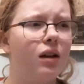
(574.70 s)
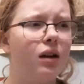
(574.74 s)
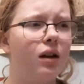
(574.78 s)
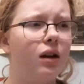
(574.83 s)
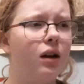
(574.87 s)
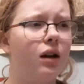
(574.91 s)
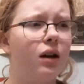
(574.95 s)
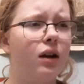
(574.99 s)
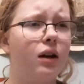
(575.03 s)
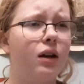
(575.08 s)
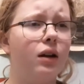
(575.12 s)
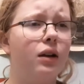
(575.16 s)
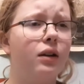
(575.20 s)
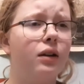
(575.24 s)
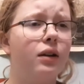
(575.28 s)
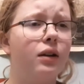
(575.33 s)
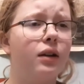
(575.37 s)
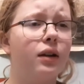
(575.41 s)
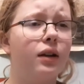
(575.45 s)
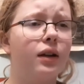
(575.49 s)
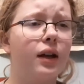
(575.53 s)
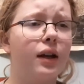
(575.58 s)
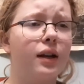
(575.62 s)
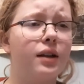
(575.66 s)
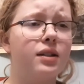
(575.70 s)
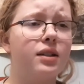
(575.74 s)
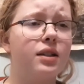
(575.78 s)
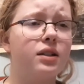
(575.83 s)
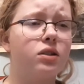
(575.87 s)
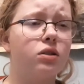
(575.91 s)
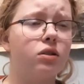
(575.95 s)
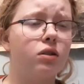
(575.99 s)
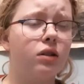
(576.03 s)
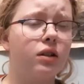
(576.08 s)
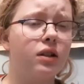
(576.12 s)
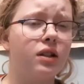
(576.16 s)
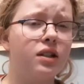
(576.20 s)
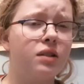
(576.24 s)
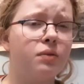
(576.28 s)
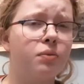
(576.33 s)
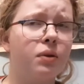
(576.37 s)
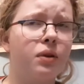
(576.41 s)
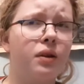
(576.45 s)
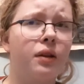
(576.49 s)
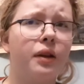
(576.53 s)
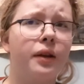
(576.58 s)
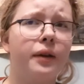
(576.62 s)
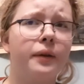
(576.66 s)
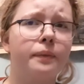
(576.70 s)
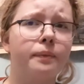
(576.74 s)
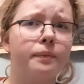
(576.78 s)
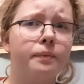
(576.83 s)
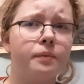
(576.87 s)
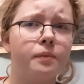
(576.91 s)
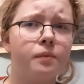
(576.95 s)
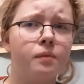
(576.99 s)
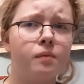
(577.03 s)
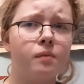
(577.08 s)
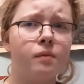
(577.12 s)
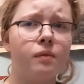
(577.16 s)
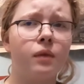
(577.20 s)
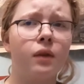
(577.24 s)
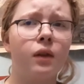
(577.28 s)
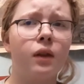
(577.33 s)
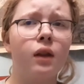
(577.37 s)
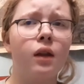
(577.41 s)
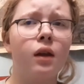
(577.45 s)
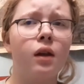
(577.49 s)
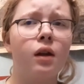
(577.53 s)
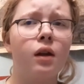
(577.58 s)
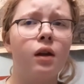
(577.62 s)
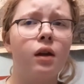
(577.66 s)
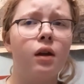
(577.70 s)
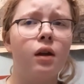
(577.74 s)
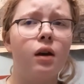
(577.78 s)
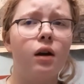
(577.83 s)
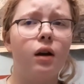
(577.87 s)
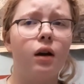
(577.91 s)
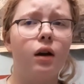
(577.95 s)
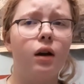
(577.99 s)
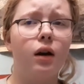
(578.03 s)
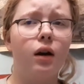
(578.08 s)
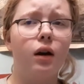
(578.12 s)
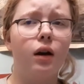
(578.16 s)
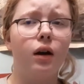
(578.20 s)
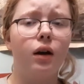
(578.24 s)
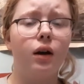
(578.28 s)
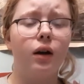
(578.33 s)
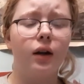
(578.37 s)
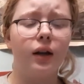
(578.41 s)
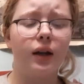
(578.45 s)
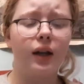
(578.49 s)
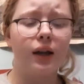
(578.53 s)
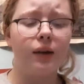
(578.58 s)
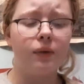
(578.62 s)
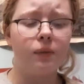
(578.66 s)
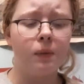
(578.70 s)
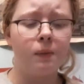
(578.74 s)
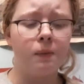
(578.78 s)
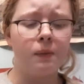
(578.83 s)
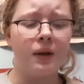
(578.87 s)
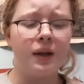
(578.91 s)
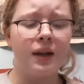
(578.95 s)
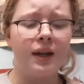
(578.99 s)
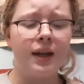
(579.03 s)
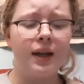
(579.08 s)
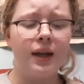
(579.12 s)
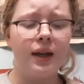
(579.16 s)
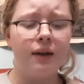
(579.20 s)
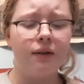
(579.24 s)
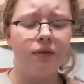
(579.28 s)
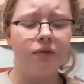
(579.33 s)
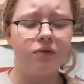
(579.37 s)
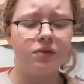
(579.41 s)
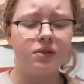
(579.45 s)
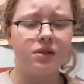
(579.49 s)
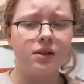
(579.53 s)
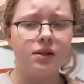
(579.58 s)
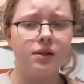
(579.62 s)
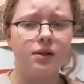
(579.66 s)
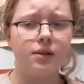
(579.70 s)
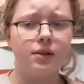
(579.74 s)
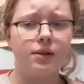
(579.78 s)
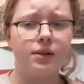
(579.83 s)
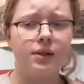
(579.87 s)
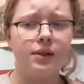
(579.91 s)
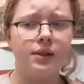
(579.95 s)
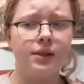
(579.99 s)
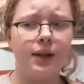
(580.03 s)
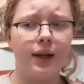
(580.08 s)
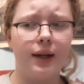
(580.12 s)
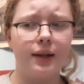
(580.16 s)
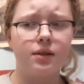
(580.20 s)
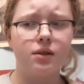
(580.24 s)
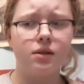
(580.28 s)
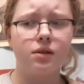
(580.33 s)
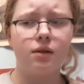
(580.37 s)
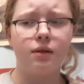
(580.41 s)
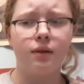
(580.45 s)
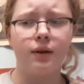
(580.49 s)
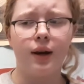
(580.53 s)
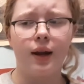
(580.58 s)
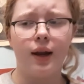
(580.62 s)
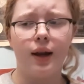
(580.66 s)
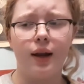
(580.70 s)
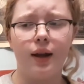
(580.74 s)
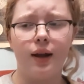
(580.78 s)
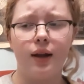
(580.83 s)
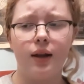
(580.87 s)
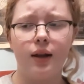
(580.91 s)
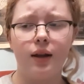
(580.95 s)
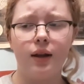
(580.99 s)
Got a teacher. He's pretty lit. I gave him a gift yesterday.